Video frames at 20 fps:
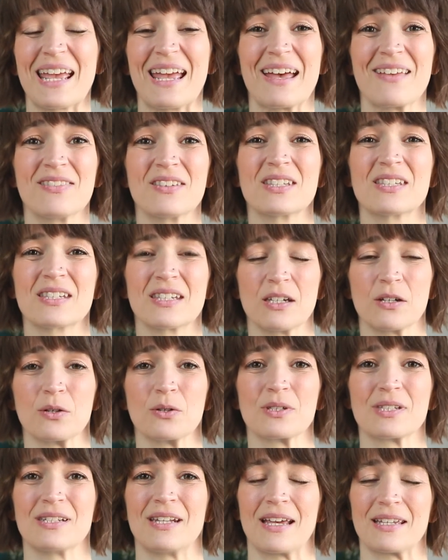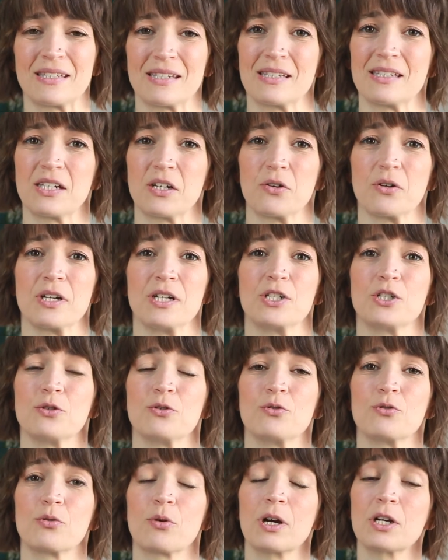and the skills necessary to
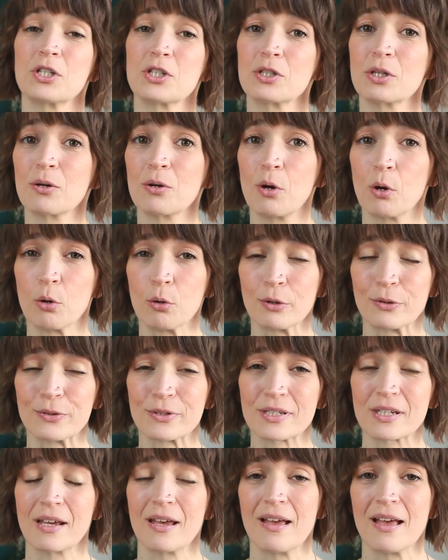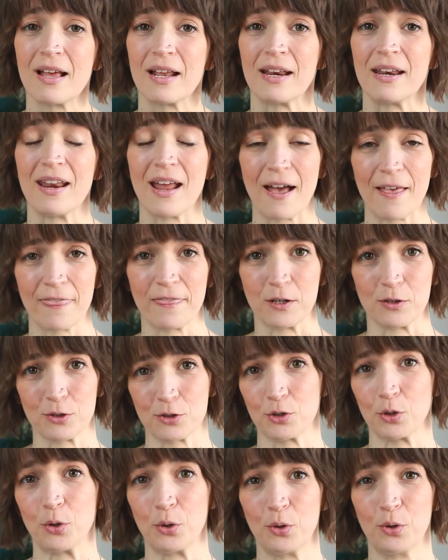crush their goals, not their
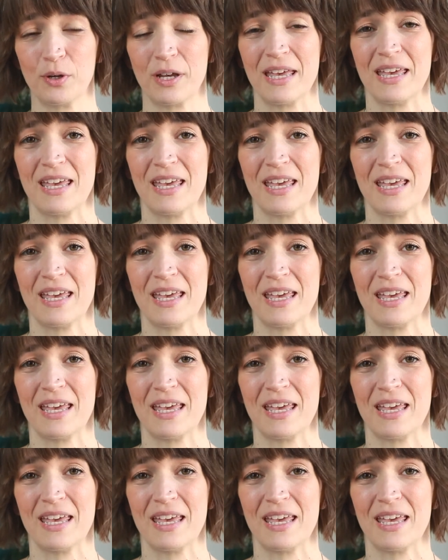soul.